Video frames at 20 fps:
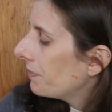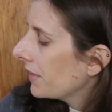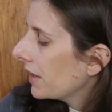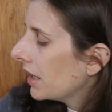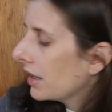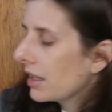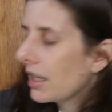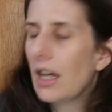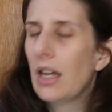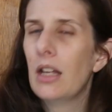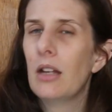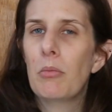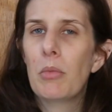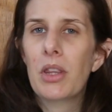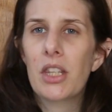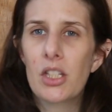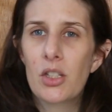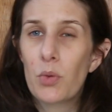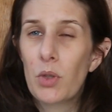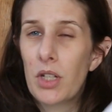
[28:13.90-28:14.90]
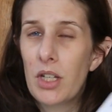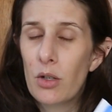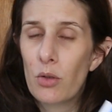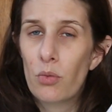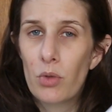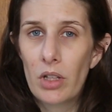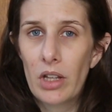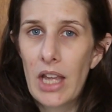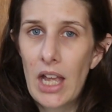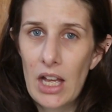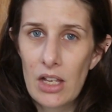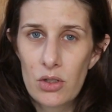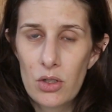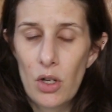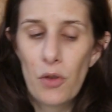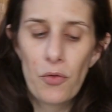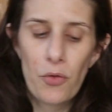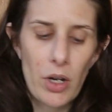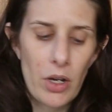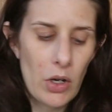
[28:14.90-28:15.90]
in that. But this one here really has
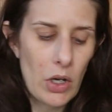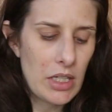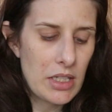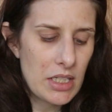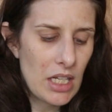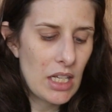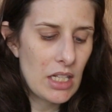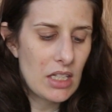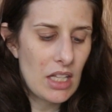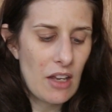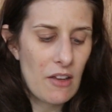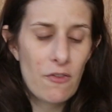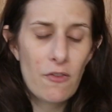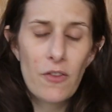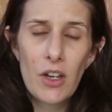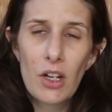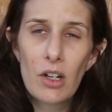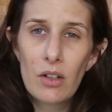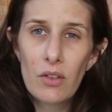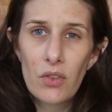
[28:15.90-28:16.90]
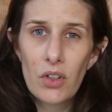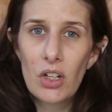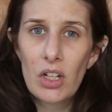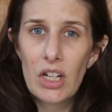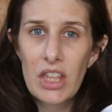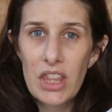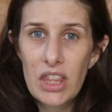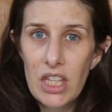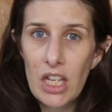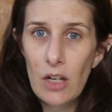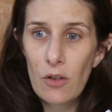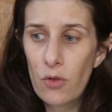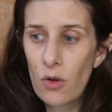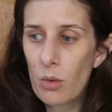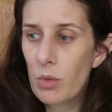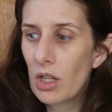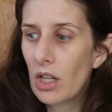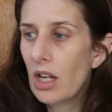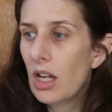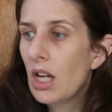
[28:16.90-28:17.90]
no fragrance. It's a very, very thick
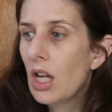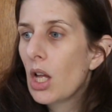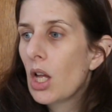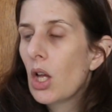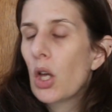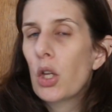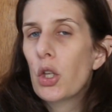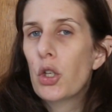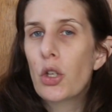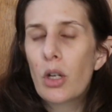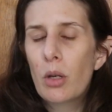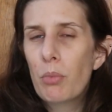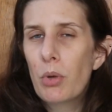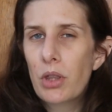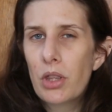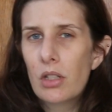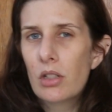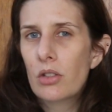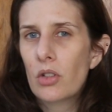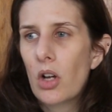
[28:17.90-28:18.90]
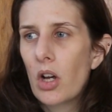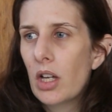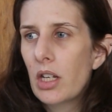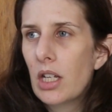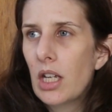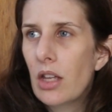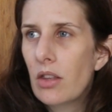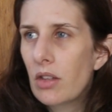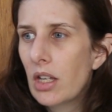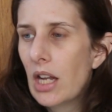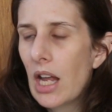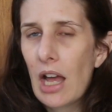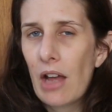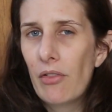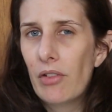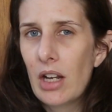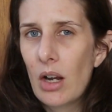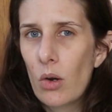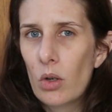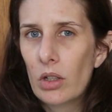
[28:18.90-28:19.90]
formula. You can put this on and then
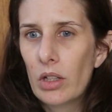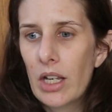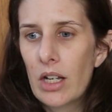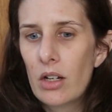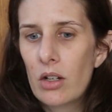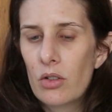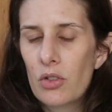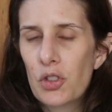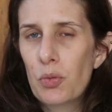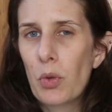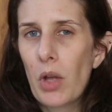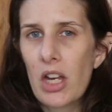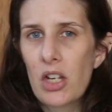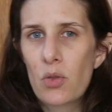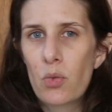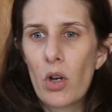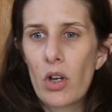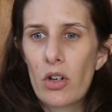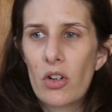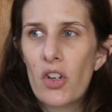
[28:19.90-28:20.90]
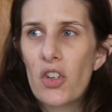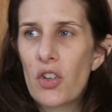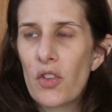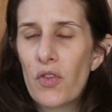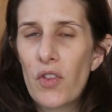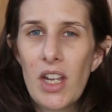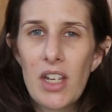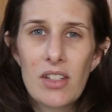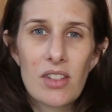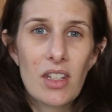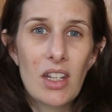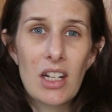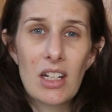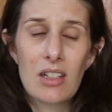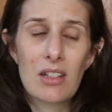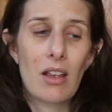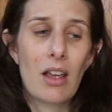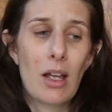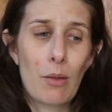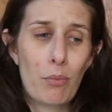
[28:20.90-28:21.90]
half an hour later splash water on your face, and
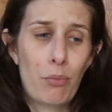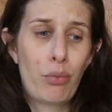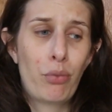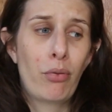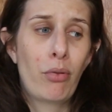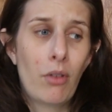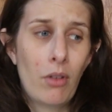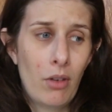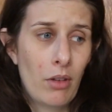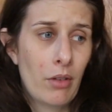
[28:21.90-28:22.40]
it's like, pfft,